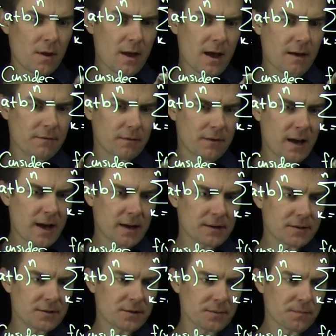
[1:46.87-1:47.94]
f of
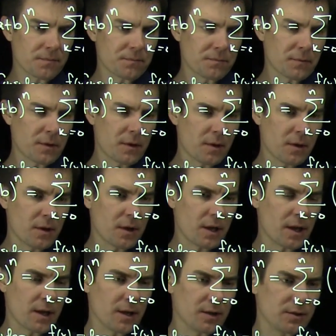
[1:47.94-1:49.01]
x
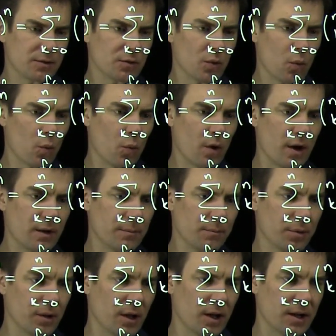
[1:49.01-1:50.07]
is
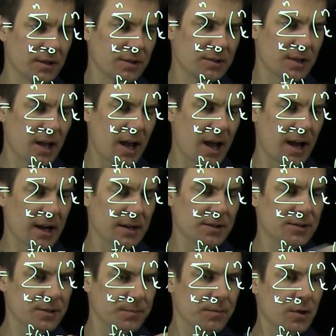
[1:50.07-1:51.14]
1 plus
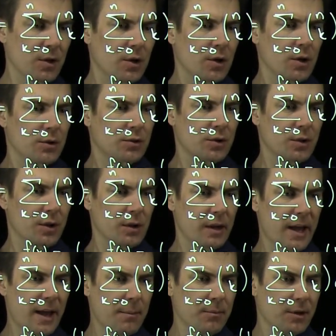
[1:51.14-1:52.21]
x to the
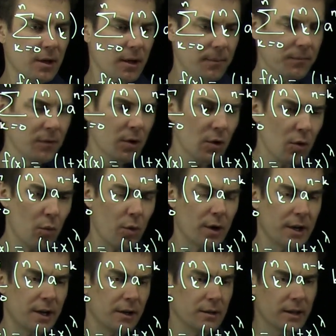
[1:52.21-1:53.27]
lambda,
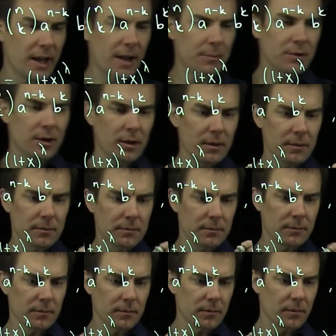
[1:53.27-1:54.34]
where here lambda
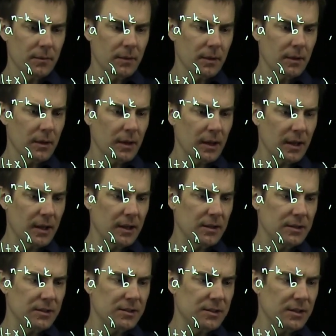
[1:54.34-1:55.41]

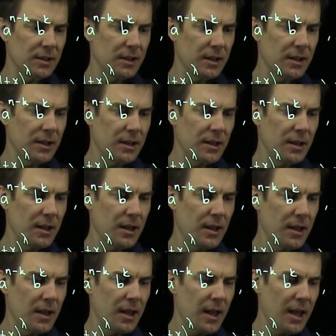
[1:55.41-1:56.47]
is
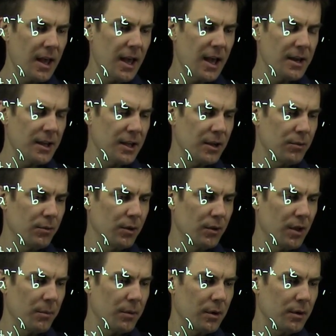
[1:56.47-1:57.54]
any real
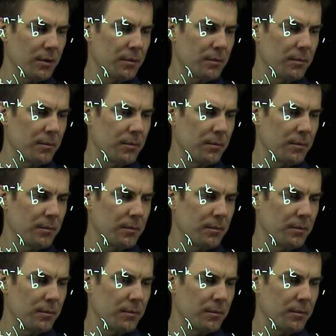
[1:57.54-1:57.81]
number.